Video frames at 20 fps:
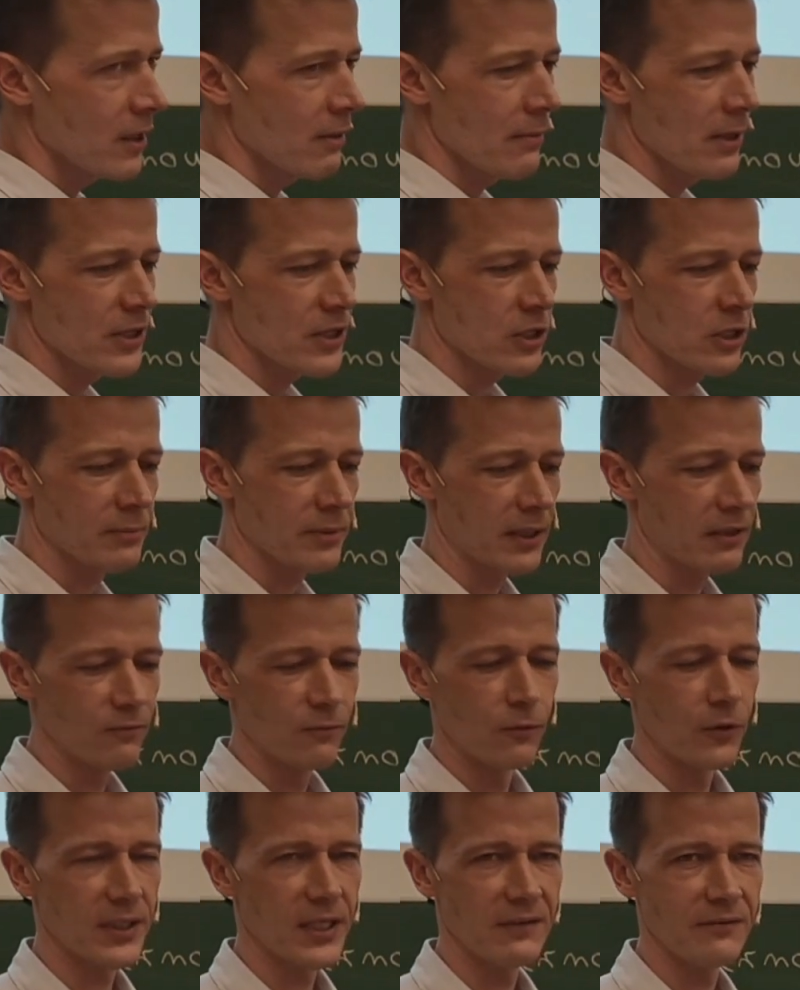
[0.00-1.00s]
measure, but
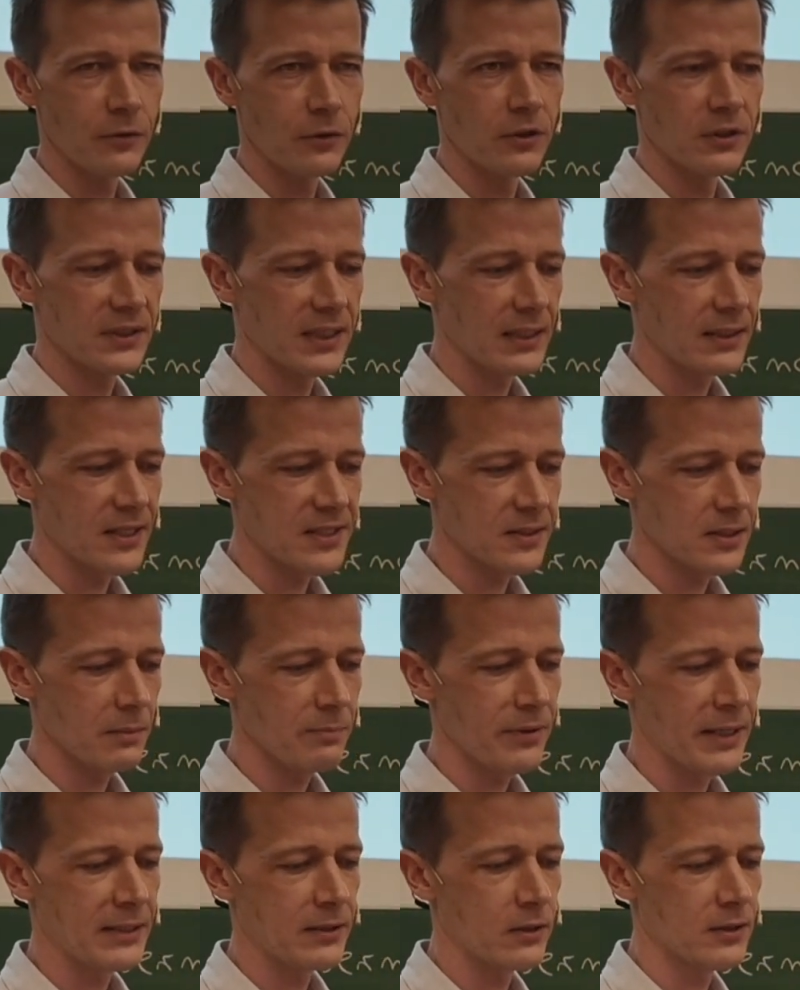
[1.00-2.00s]
whatever, that doesn't
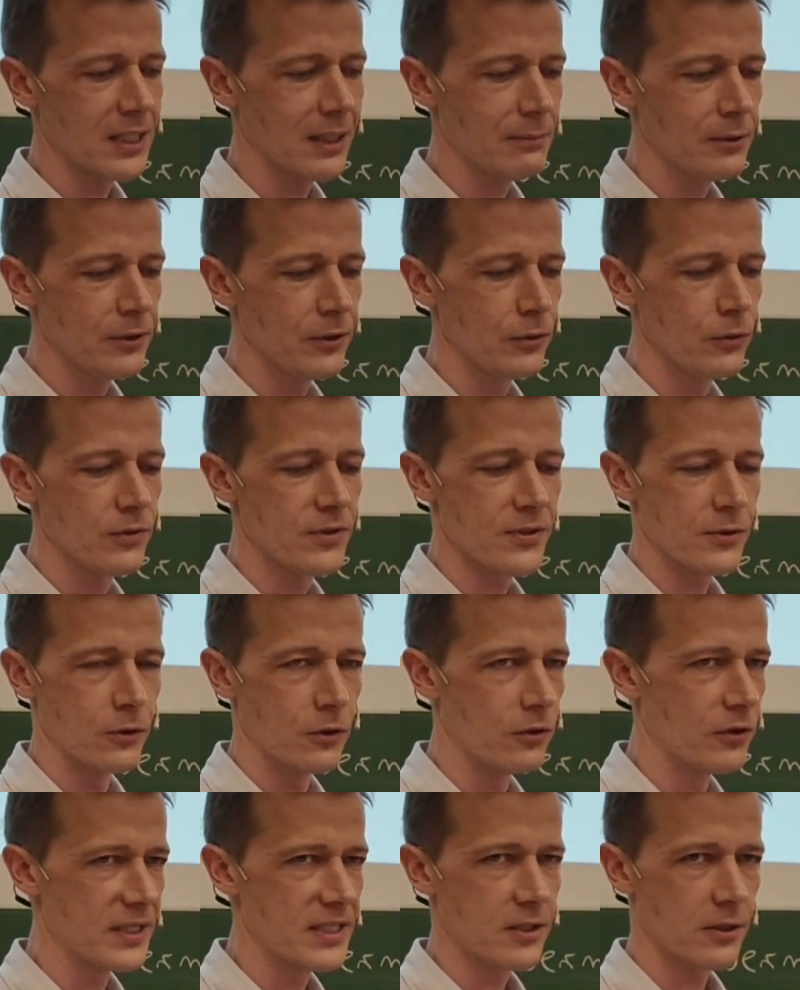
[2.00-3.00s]
depend on W,
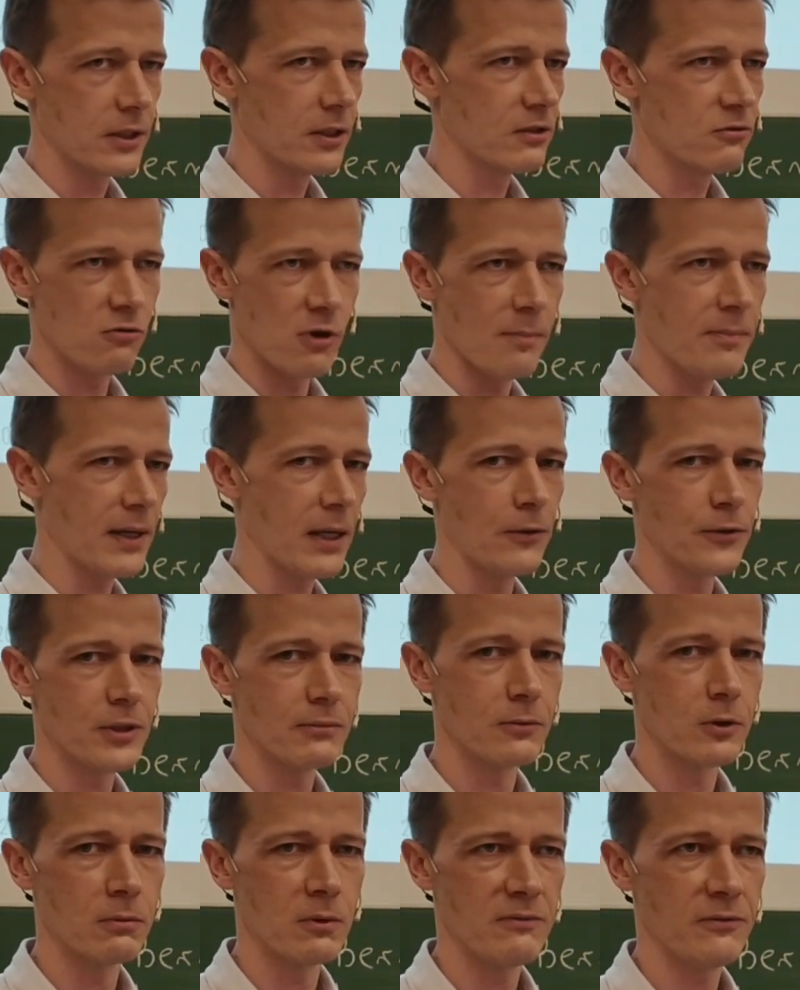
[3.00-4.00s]
so it's going to drop out the
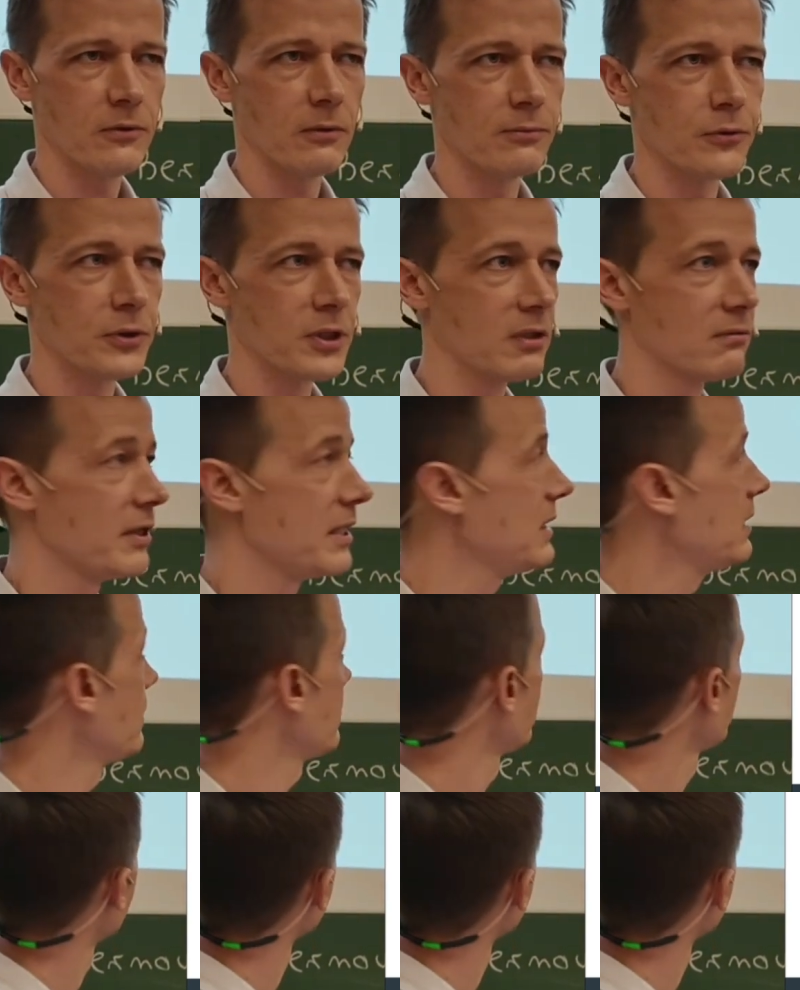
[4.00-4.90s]
moment we compute a gradient.